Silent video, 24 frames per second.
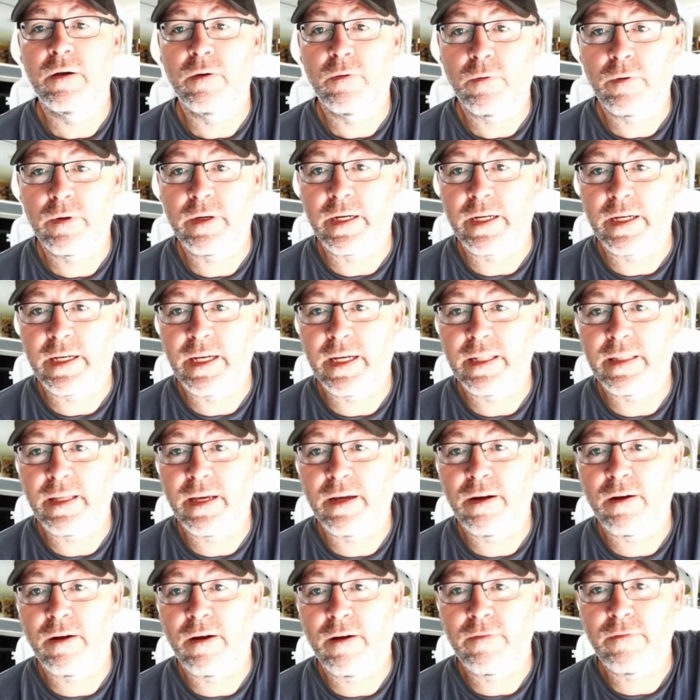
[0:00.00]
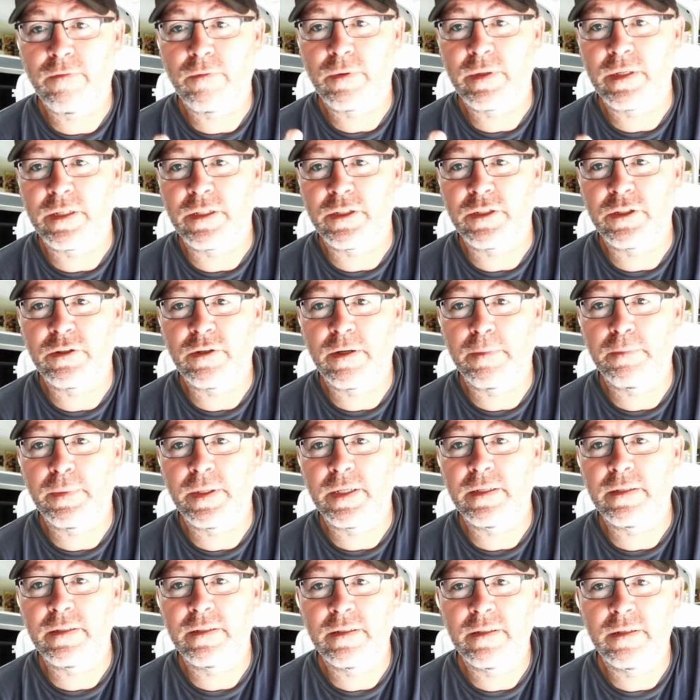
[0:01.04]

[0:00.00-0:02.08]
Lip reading: We're going to cut that off, we're going to strip it,